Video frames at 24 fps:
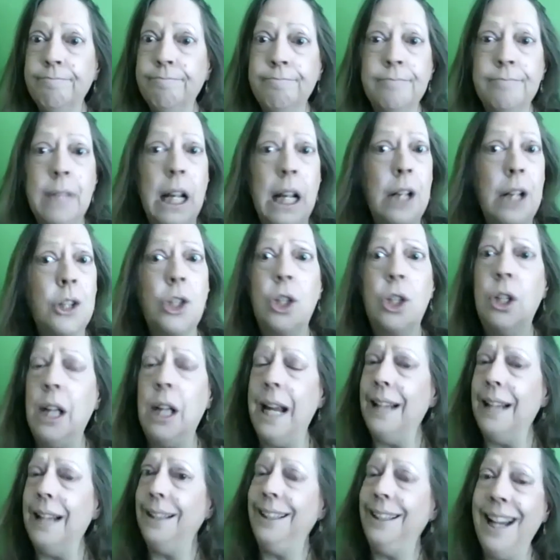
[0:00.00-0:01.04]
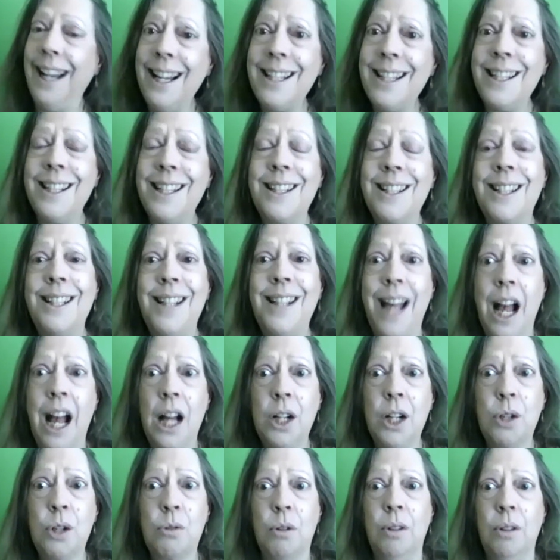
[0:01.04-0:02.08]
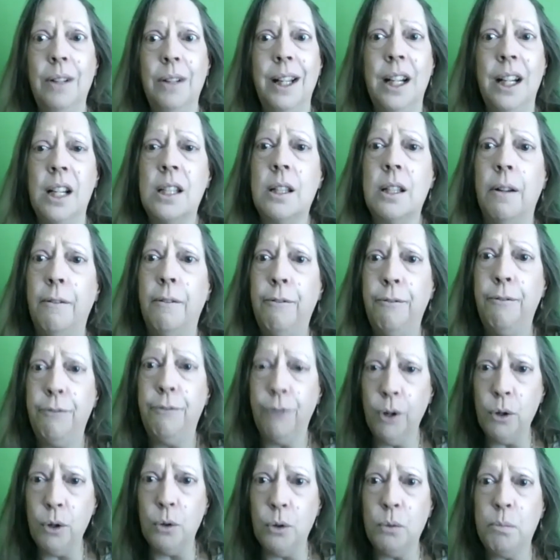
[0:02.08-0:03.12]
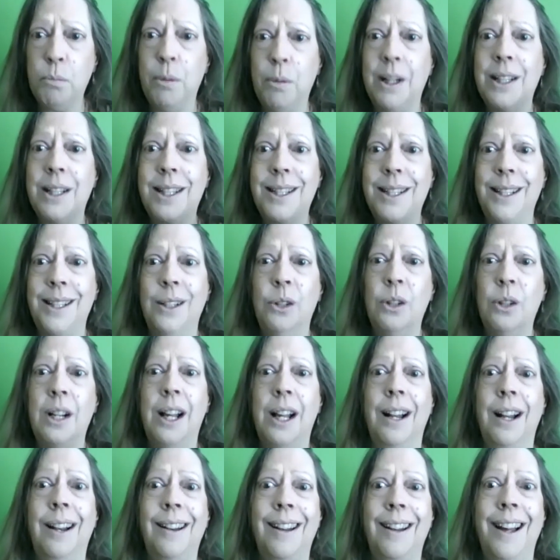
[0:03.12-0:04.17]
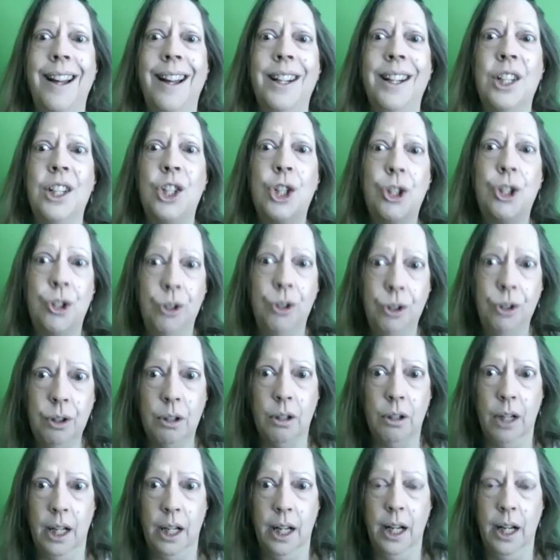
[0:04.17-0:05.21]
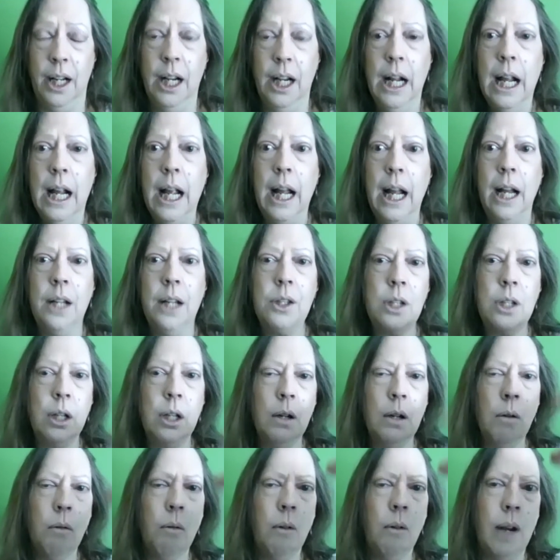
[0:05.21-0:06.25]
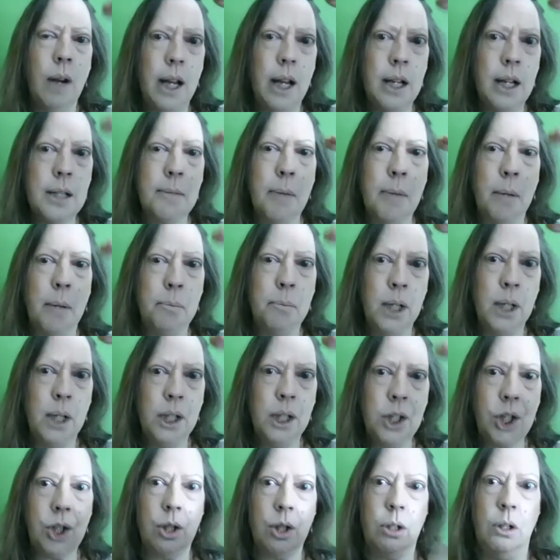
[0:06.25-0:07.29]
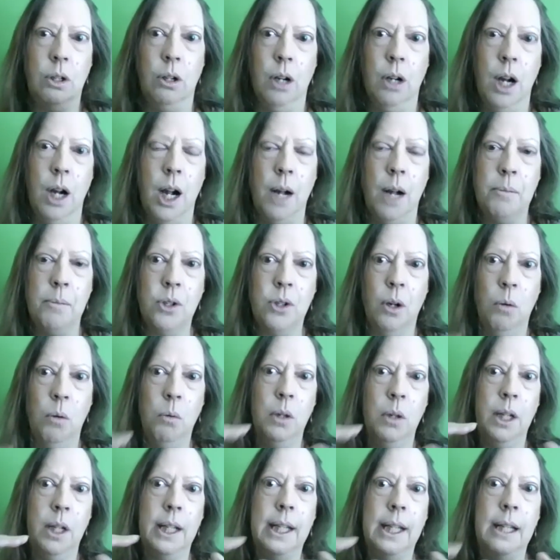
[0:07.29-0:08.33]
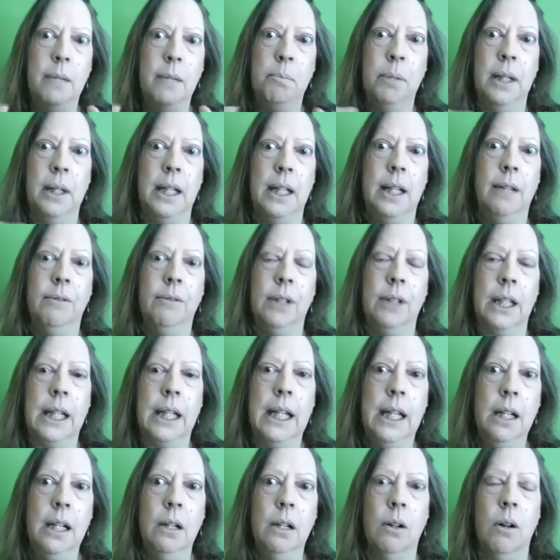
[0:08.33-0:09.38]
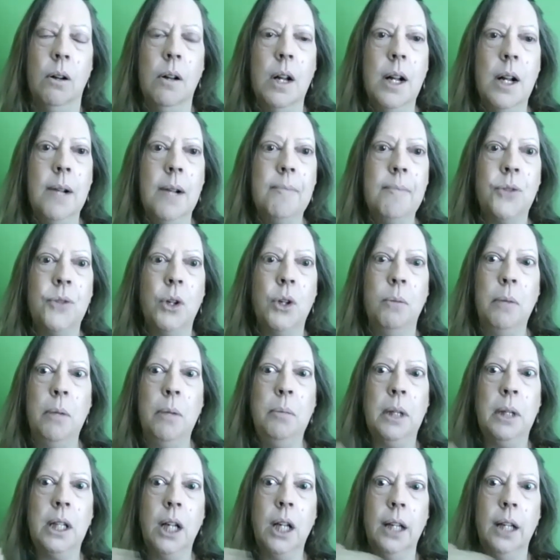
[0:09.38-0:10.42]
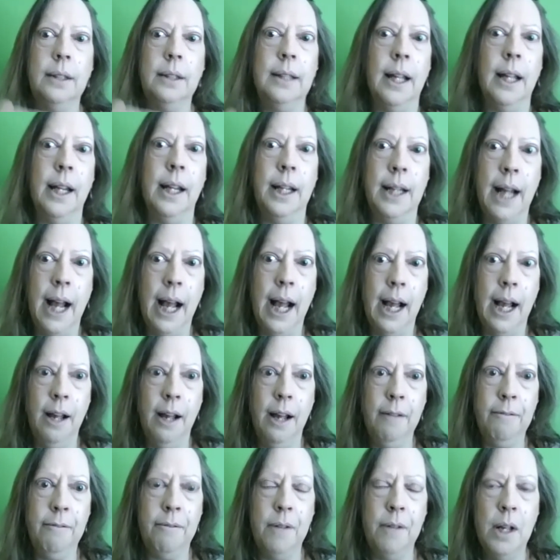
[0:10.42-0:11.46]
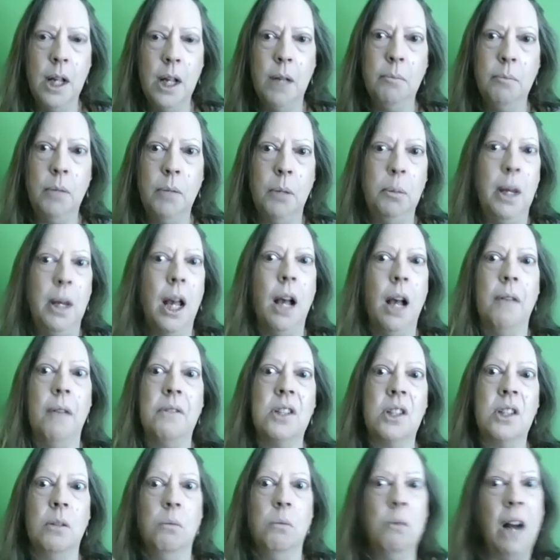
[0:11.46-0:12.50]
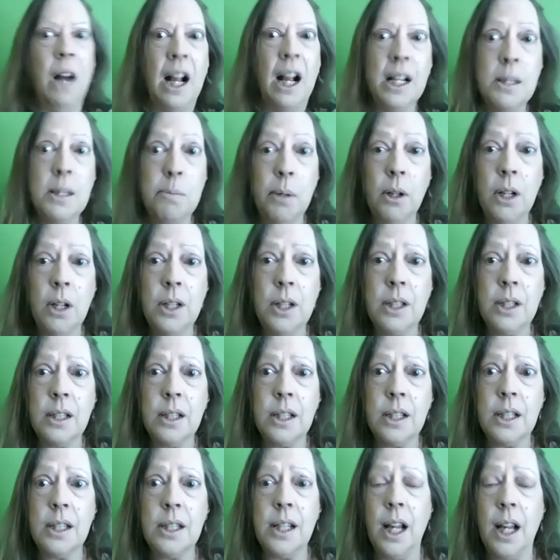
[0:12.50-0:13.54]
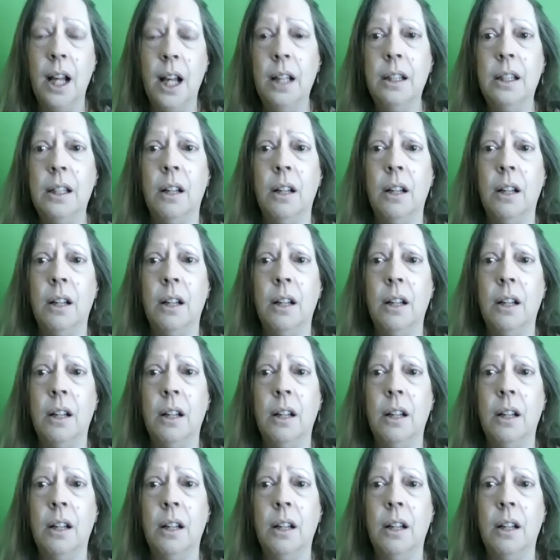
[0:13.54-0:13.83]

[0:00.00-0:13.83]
It's natural and it's a fruit, but it's still got a lot of sugar in it. And it's going to raise my blood sugar up. So I want to keep it even keel. So maybe cut that in half, maybe have some raspberries instead.